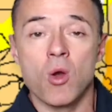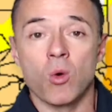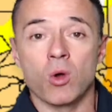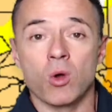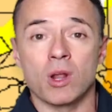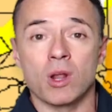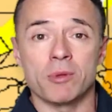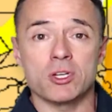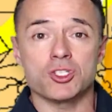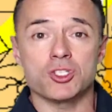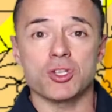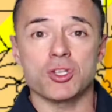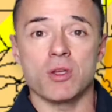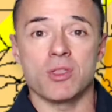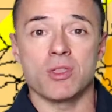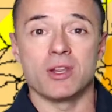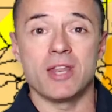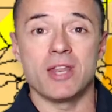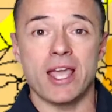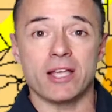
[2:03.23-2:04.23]
What I'm going to show you
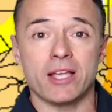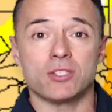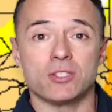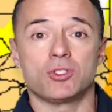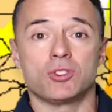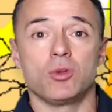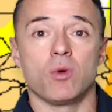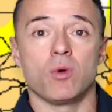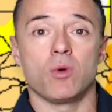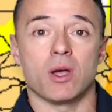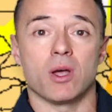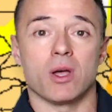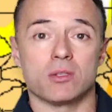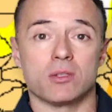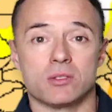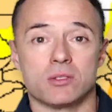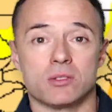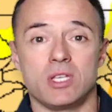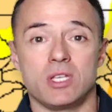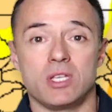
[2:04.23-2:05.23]
the next two uh,
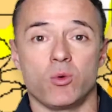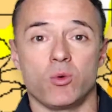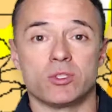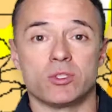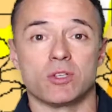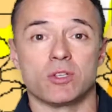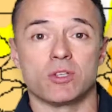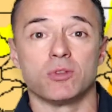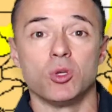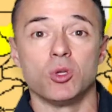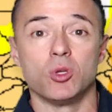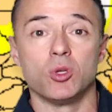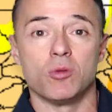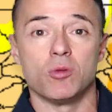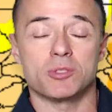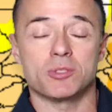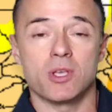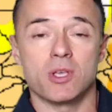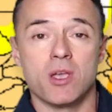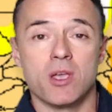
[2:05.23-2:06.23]
sequence of
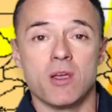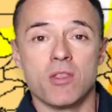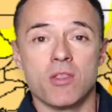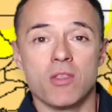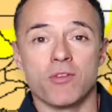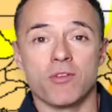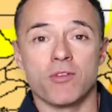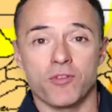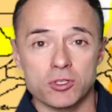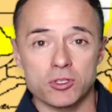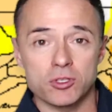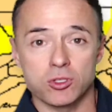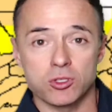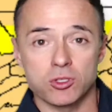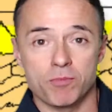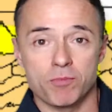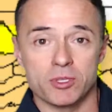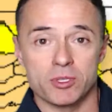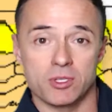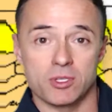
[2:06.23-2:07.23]
loops. The first
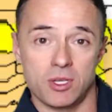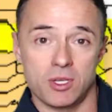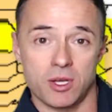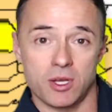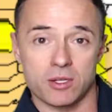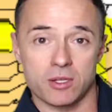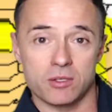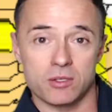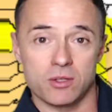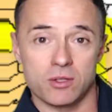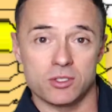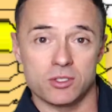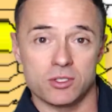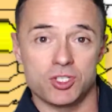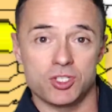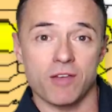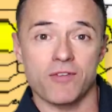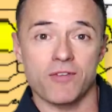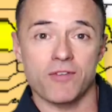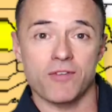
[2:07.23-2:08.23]
loop is the uh, the
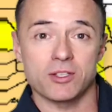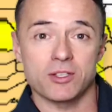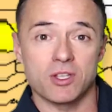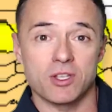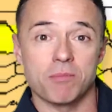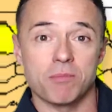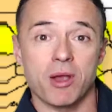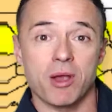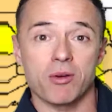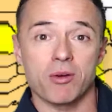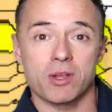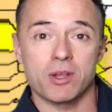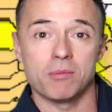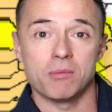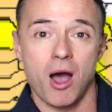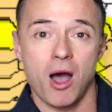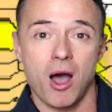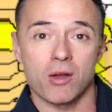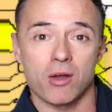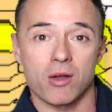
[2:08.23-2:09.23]
GFS, the American
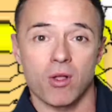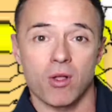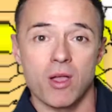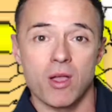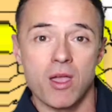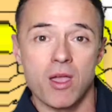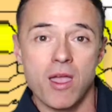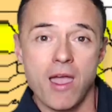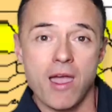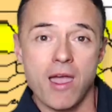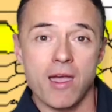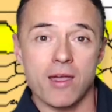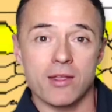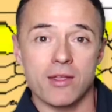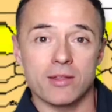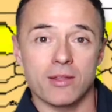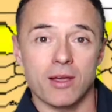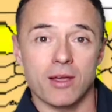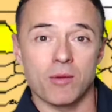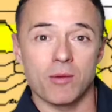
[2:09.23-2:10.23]
model,
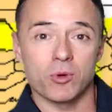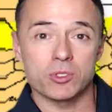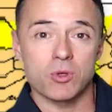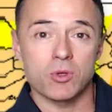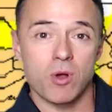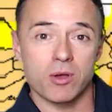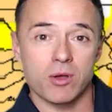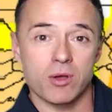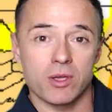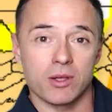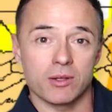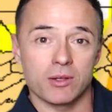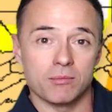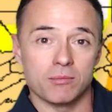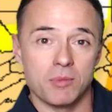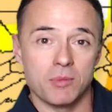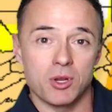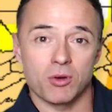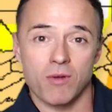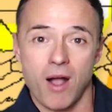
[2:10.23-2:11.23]
and um, we're talking
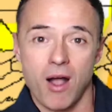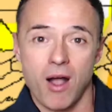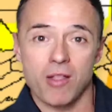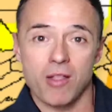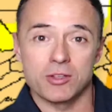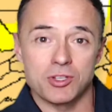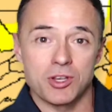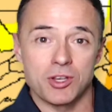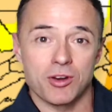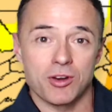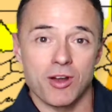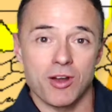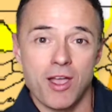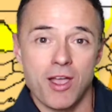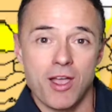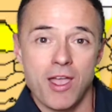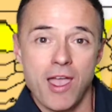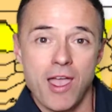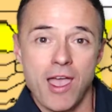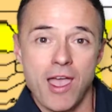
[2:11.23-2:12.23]
meteorology here.
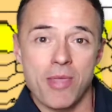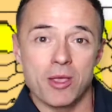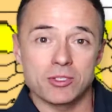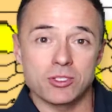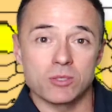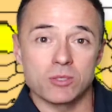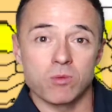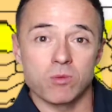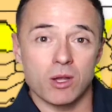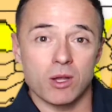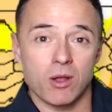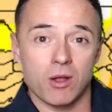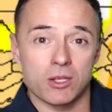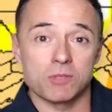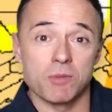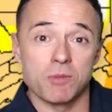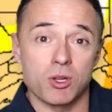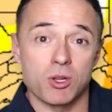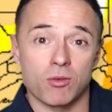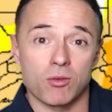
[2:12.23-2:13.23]
And this is what
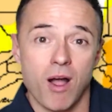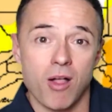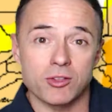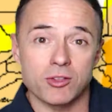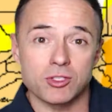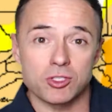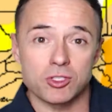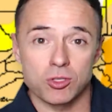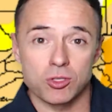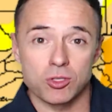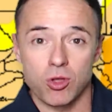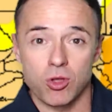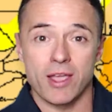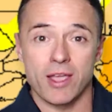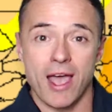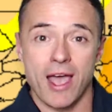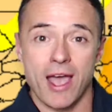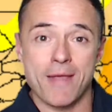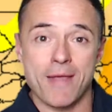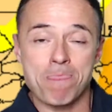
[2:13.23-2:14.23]
us meteorologists look
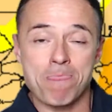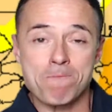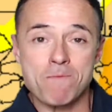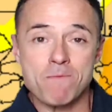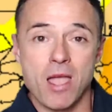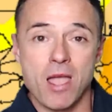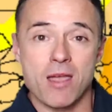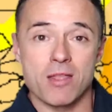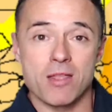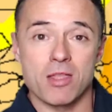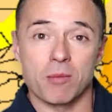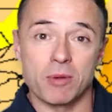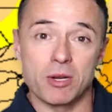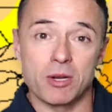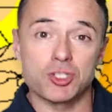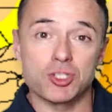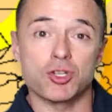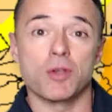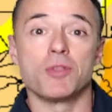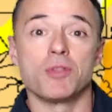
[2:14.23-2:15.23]
at. And I'm going to
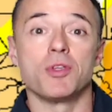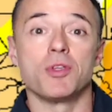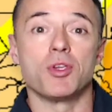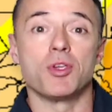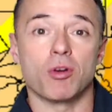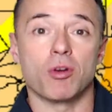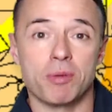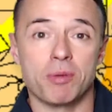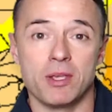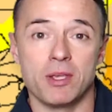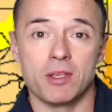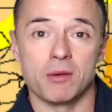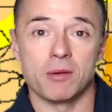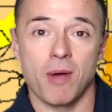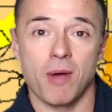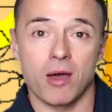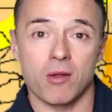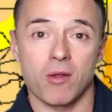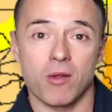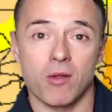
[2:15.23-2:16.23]
show you the European
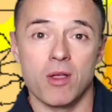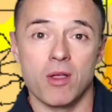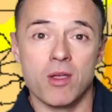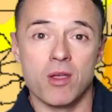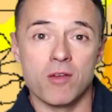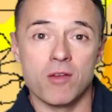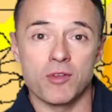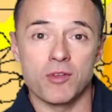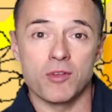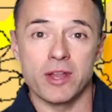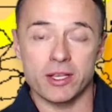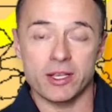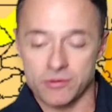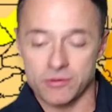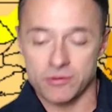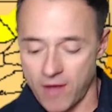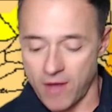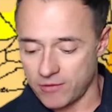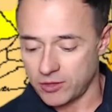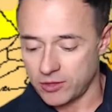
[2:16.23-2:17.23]
model for the next
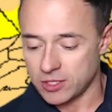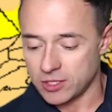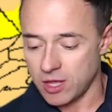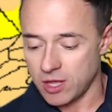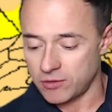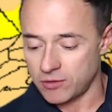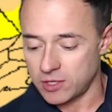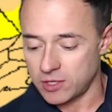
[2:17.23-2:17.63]
five to seven